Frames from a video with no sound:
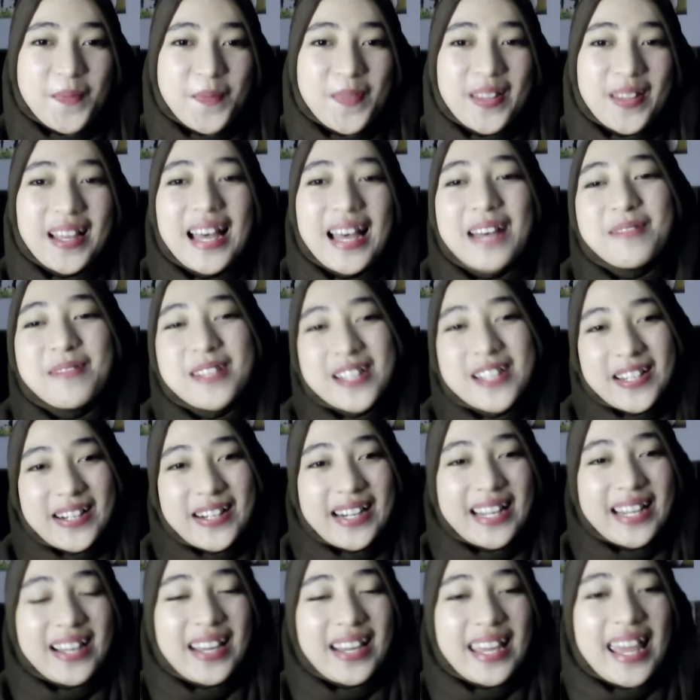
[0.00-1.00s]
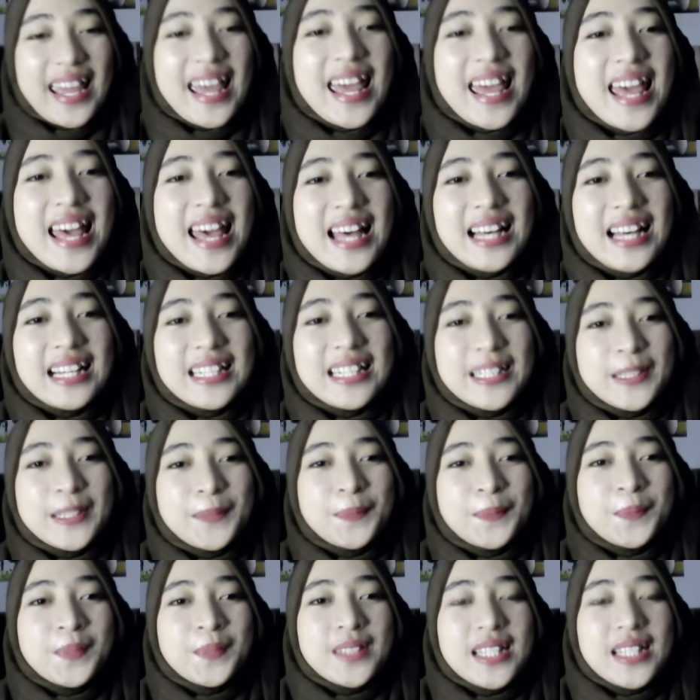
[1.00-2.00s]
I'm sorry, okay.
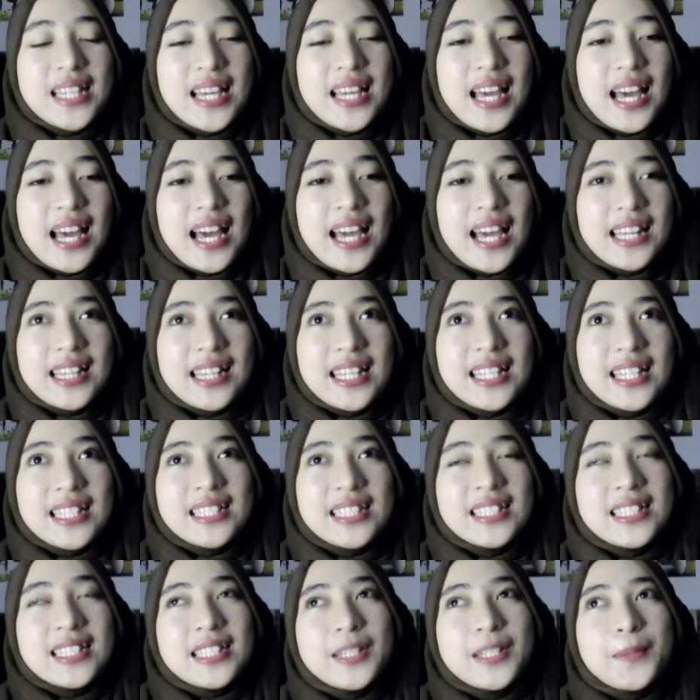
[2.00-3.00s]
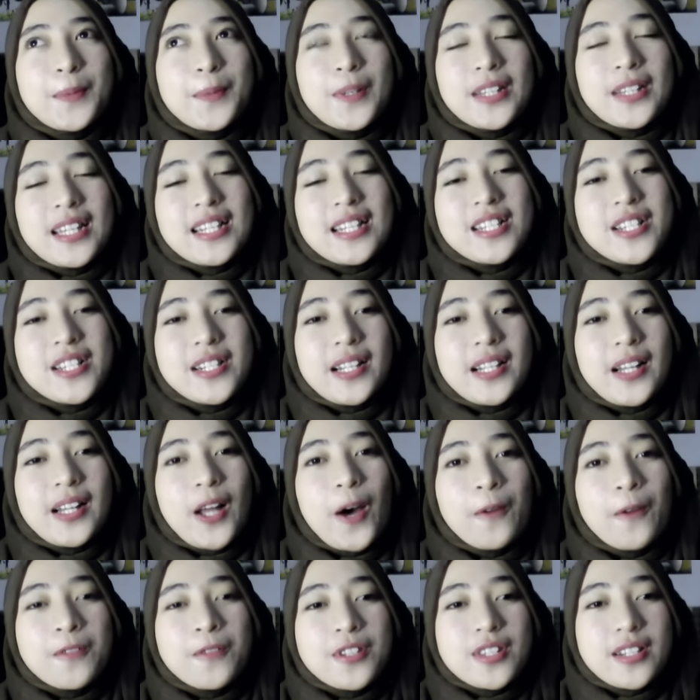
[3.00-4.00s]
I think the potential
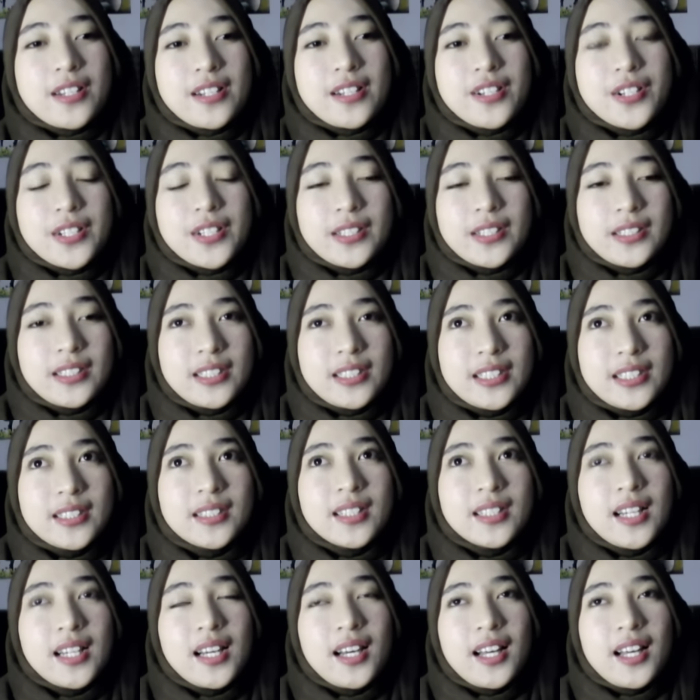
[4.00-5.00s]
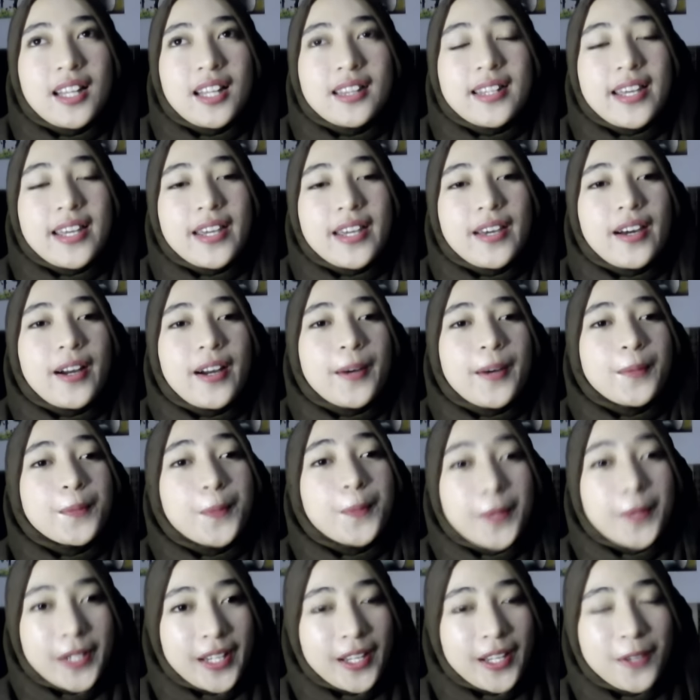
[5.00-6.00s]
of street children, they are
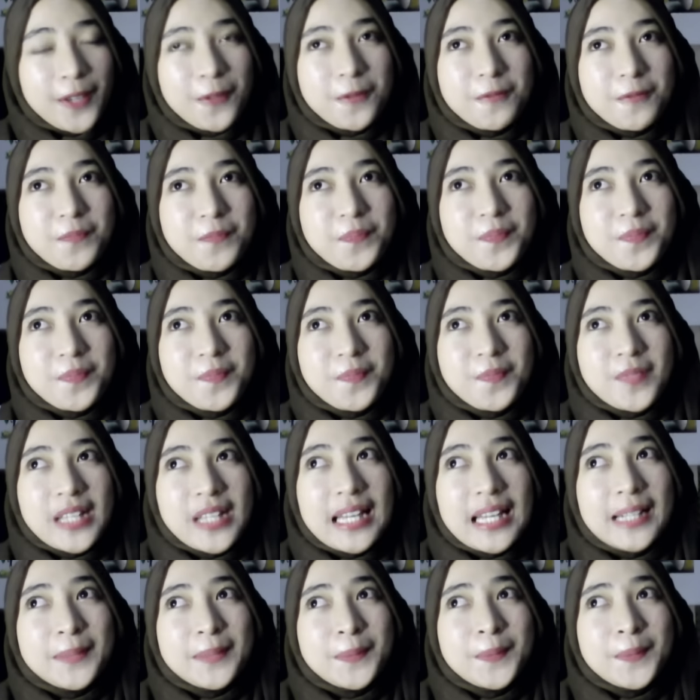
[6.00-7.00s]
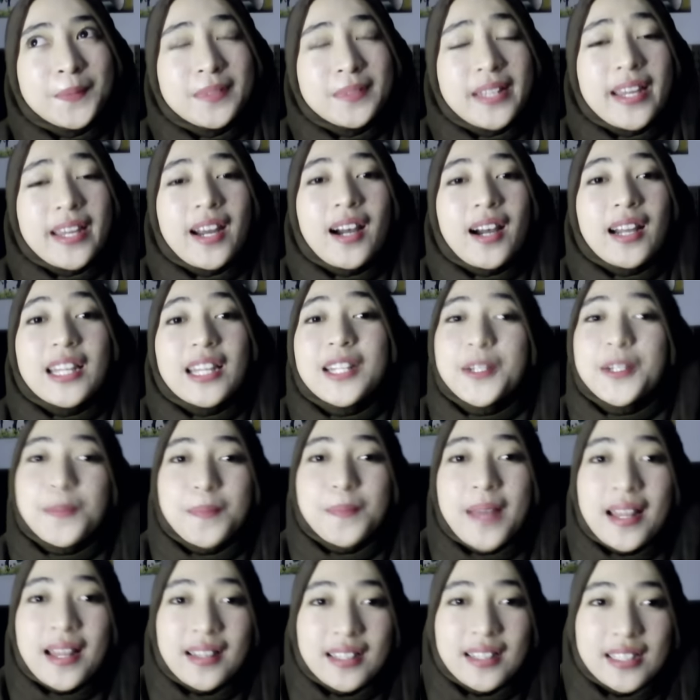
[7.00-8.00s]
brave, they are
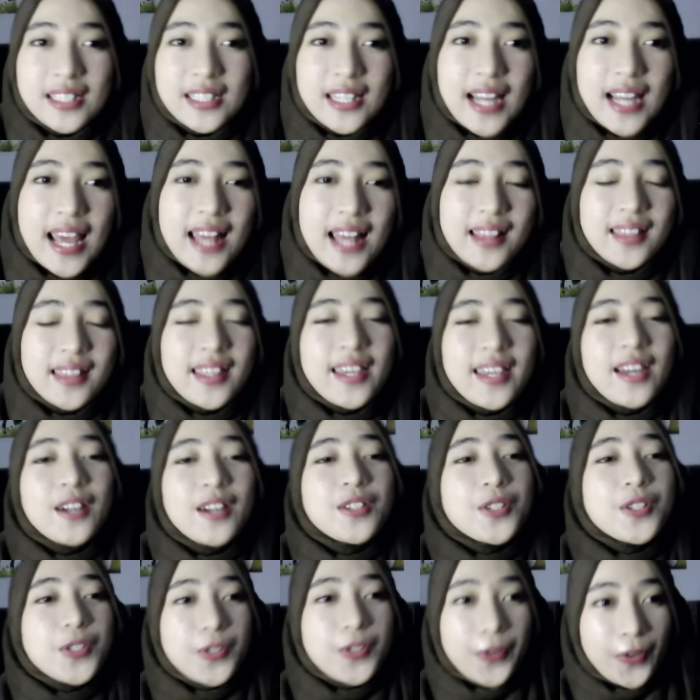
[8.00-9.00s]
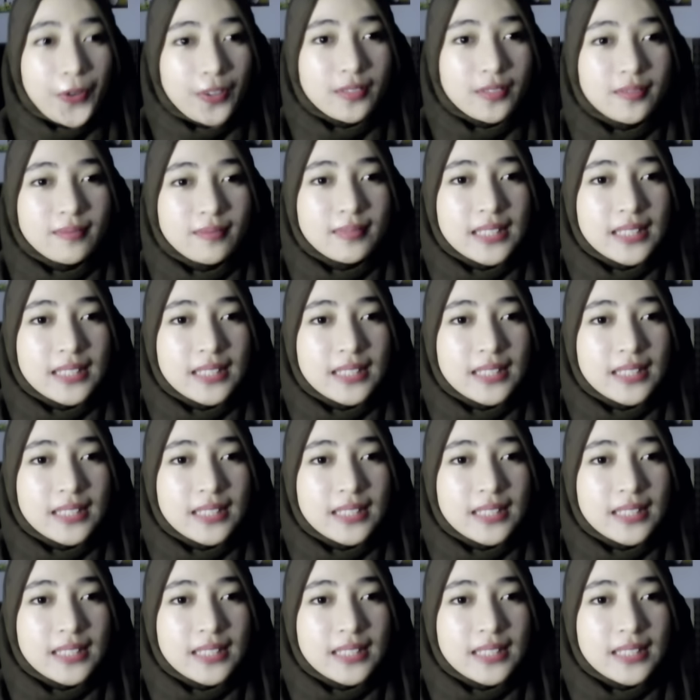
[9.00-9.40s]
independent, and they are strong.